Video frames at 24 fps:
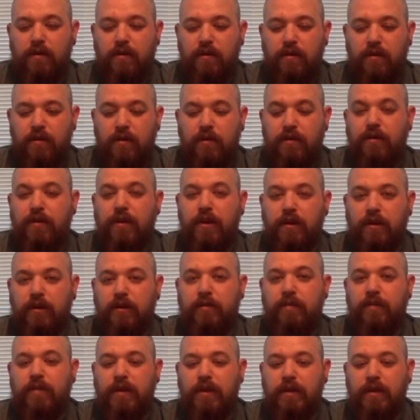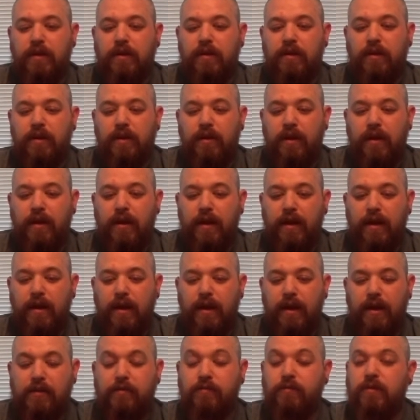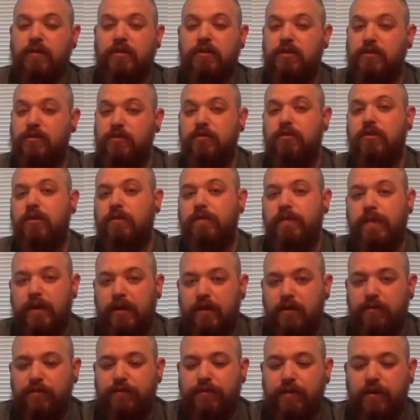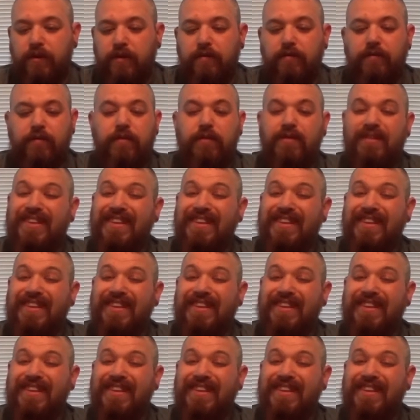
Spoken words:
are not going to be as much as you could make use of.